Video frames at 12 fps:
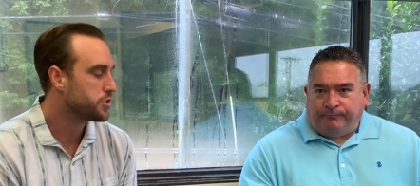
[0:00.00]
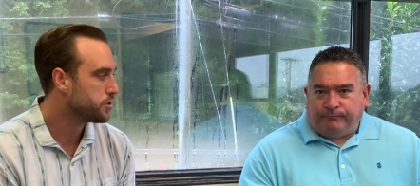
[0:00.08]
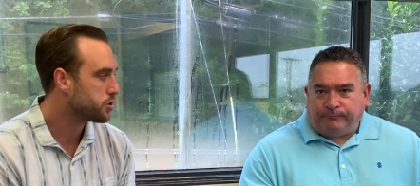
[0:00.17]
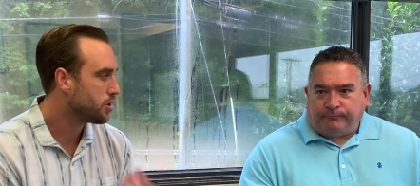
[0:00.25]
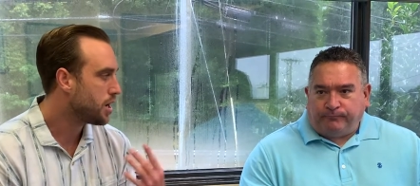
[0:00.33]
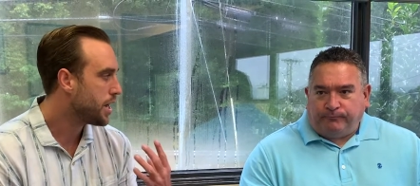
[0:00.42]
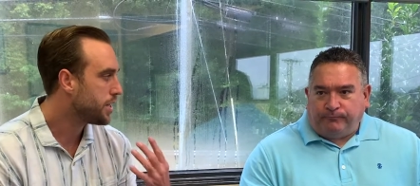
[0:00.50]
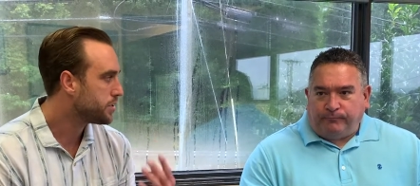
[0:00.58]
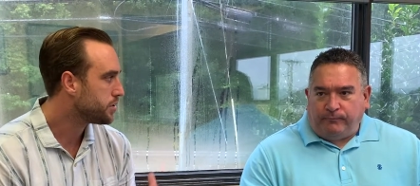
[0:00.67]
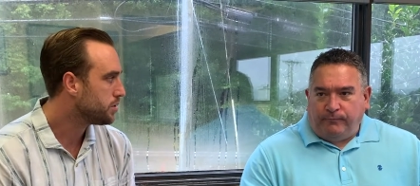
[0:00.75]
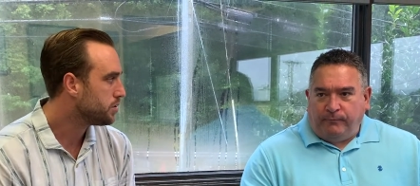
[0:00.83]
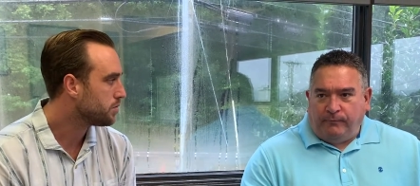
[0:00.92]
Speaker 1: you tried
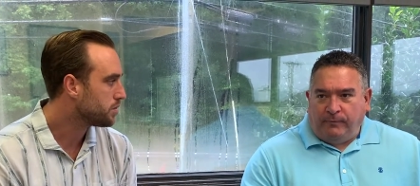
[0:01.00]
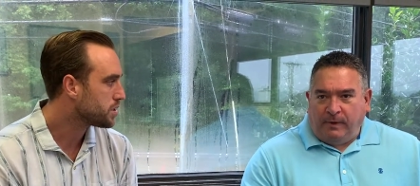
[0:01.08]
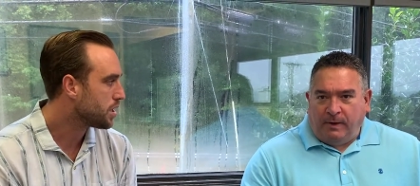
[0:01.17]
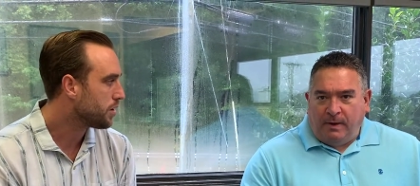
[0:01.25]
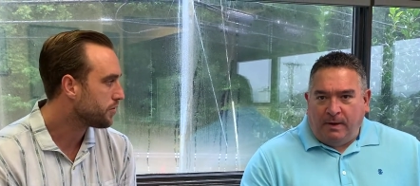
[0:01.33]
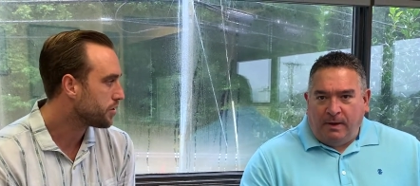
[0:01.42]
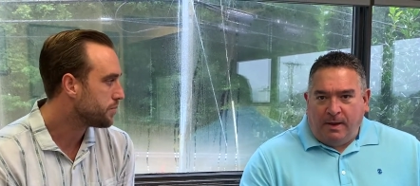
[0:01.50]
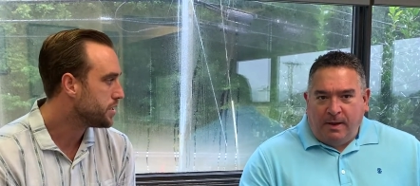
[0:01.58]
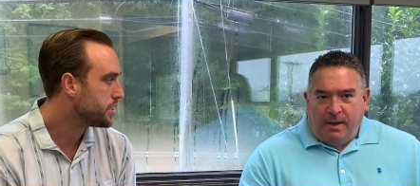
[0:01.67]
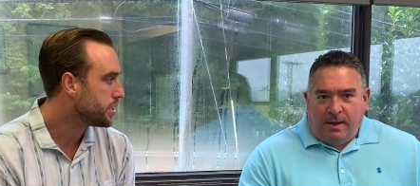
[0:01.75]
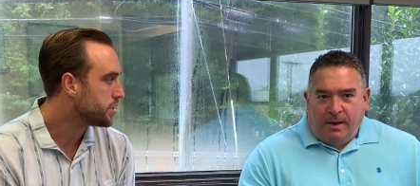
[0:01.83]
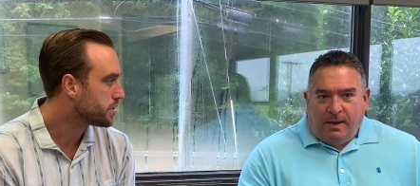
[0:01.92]
to resolve for the
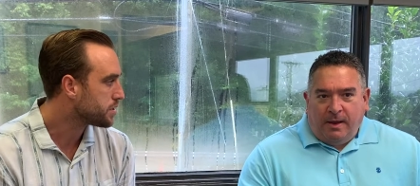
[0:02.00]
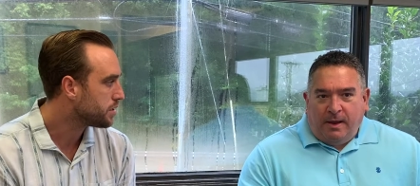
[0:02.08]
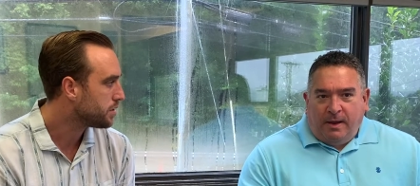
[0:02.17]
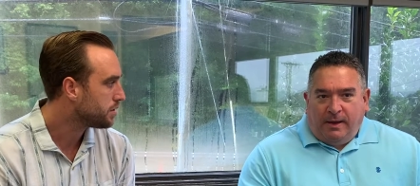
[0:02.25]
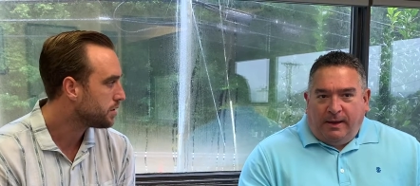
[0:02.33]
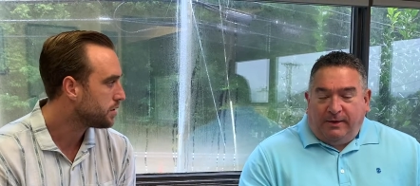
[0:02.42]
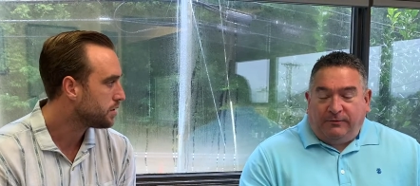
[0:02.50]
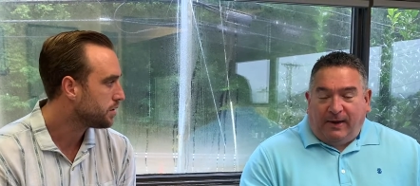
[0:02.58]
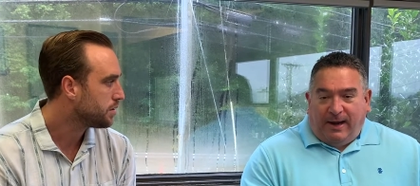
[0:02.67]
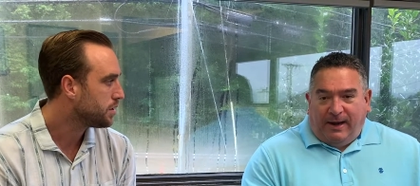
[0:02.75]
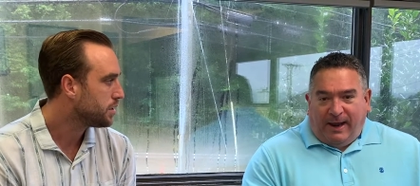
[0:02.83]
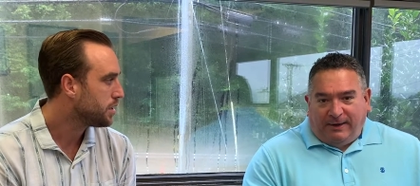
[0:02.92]
many years? I
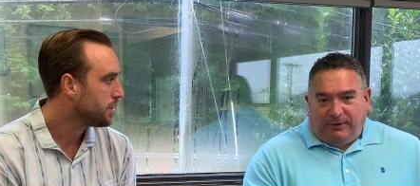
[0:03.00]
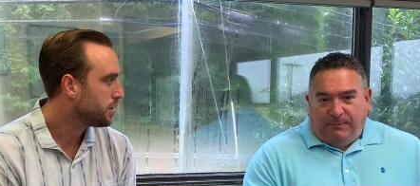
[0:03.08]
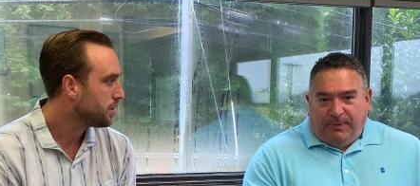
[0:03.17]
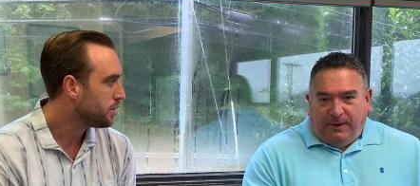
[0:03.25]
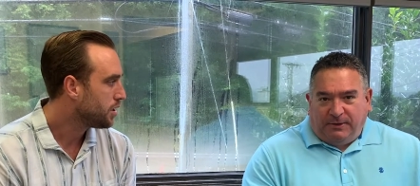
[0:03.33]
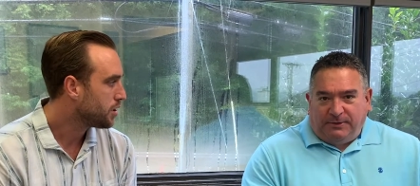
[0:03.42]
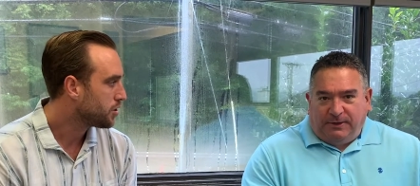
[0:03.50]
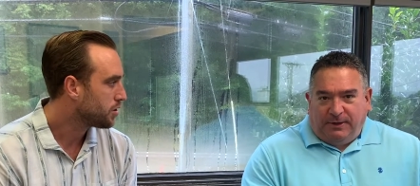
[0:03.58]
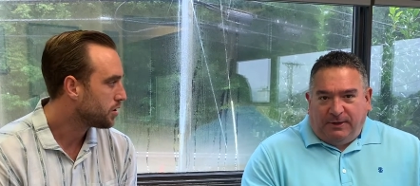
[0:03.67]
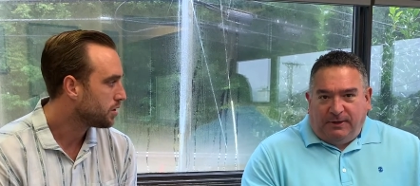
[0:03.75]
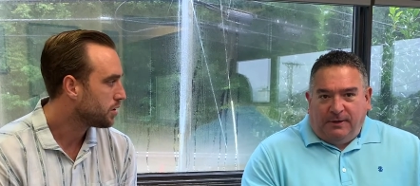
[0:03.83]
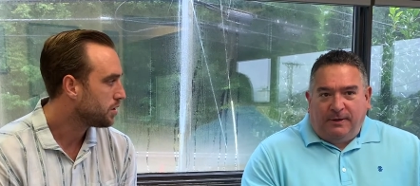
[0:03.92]
tried
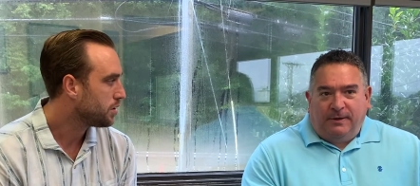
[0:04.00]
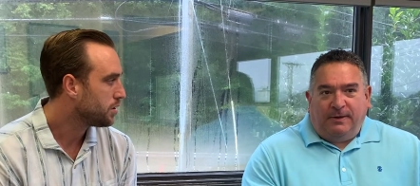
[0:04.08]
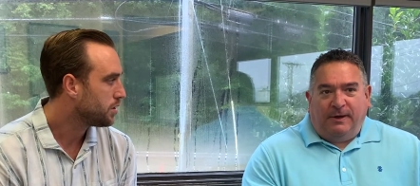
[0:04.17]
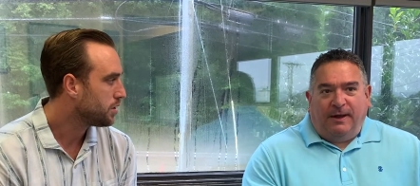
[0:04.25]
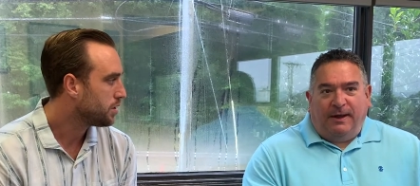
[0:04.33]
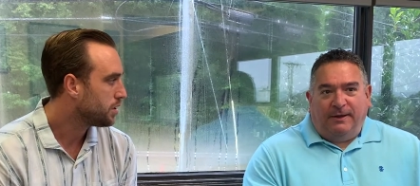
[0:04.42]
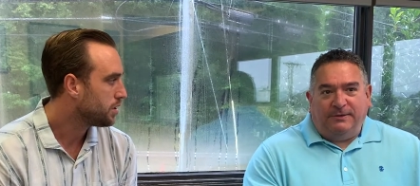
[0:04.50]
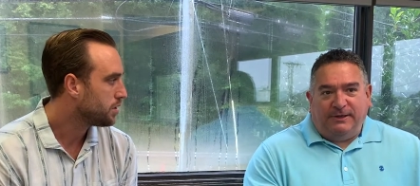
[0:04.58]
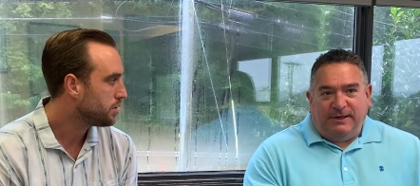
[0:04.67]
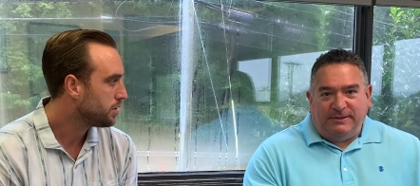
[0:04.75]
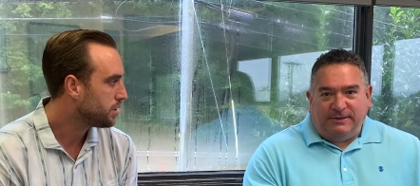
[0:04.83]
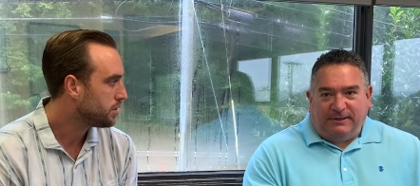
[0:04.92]
acupuncture, uh,
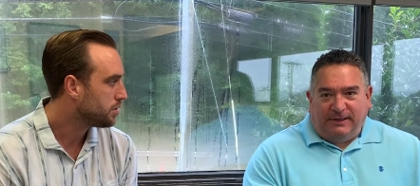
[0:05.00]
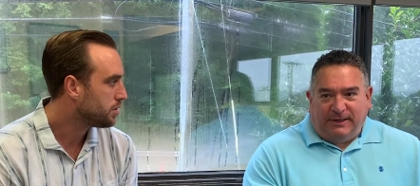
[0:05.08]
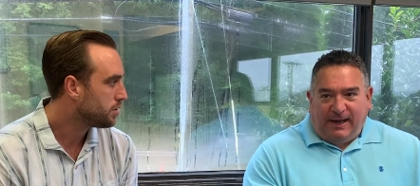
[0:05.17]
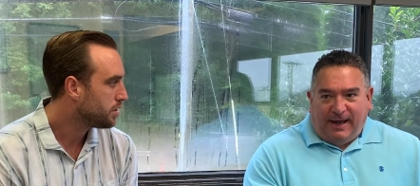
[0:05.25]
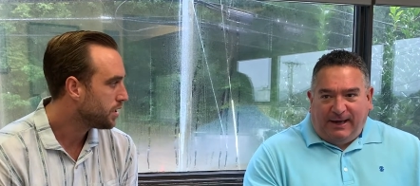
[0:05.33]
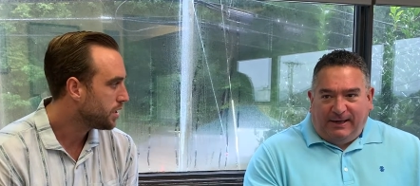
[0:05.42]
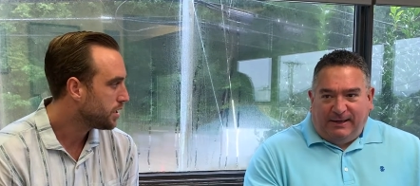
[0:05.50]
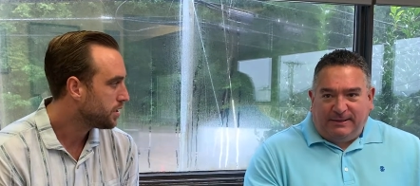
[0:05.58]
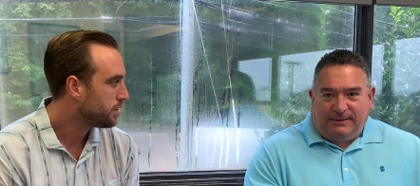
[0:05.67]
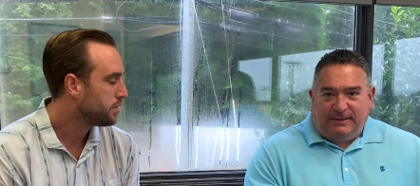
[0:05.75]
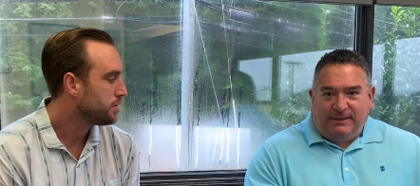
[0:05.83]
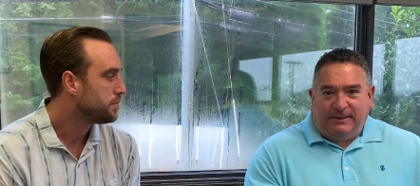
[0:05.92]
changing the diet,
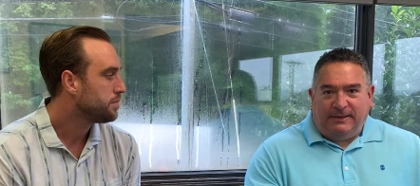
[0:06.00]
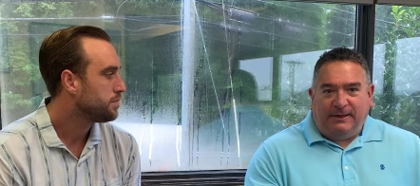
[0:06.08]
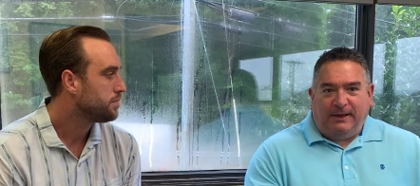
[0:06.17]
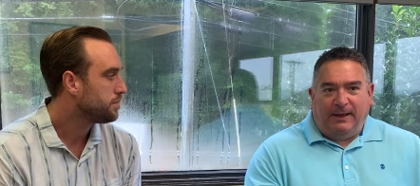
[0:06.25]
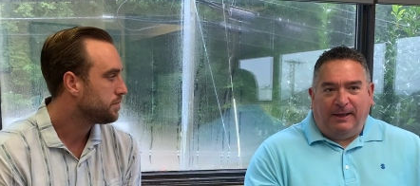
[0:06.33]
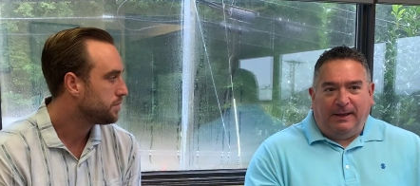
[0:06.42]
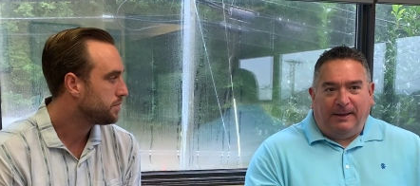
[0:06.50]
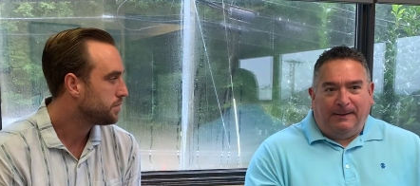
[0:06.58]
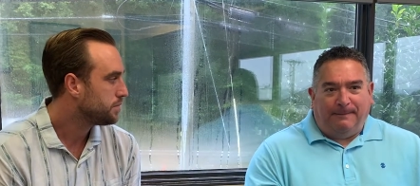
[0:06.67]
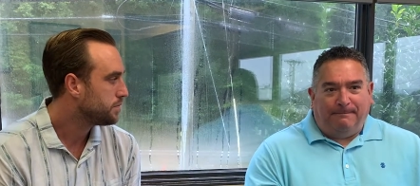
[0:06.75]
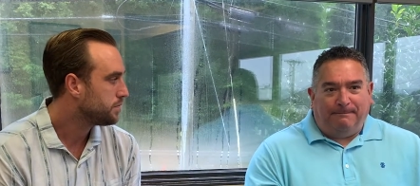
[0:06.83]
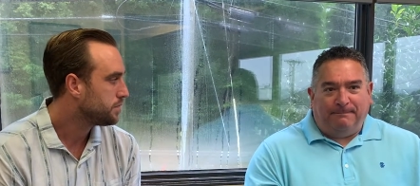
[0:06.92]

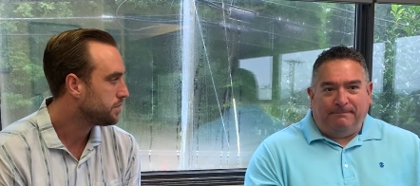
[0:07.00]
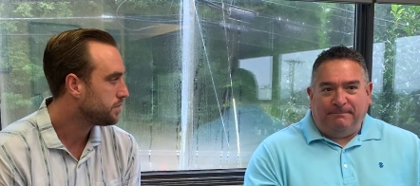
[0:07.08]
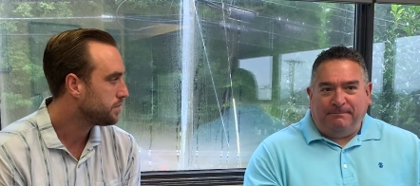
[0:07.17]
um,